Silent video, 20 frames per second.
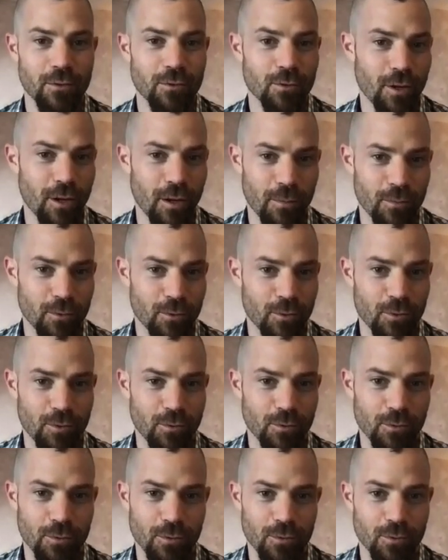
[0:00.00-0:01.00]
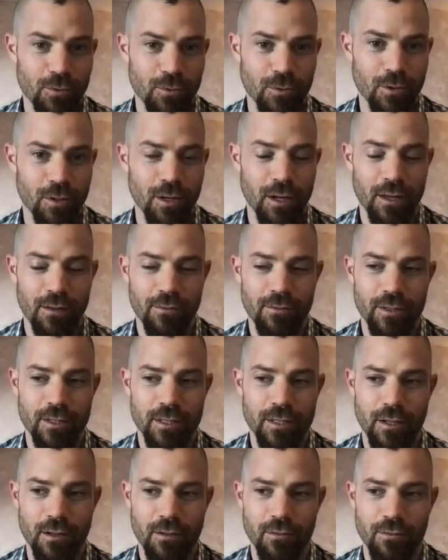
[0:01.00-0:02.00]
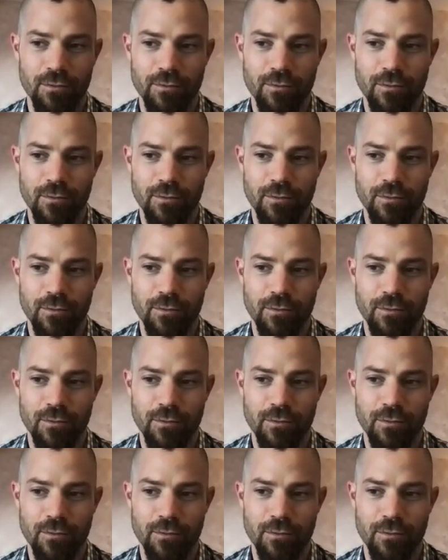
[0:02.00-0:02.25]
to come to, to the life itself